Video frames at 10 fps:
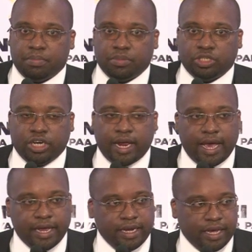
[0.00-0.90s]
share
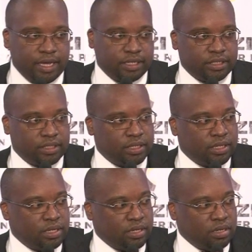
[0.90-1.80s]
ideas,
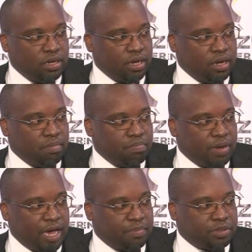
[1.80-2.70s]

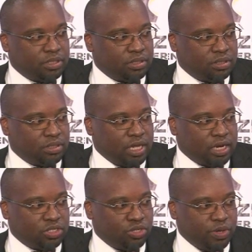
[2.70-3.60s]
perhaps
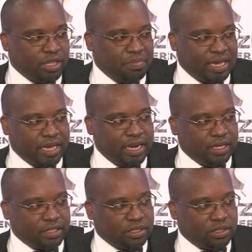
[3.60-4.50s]
start doing the
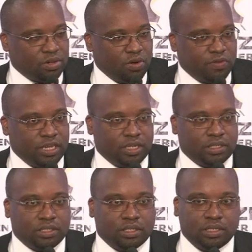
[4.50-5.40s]
beginnings of
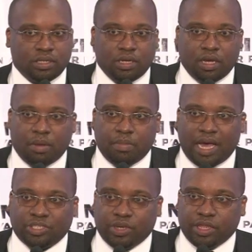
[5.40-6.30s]
deals
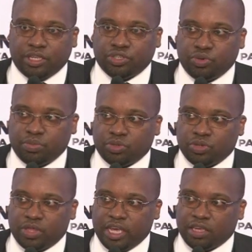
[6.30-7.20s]
as you're in this room.
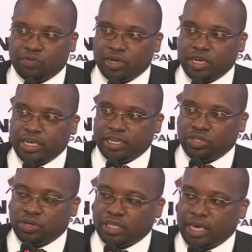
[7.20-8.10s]
So thank you for
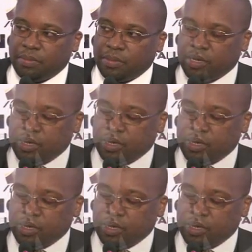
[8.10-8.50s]
dedicating your time.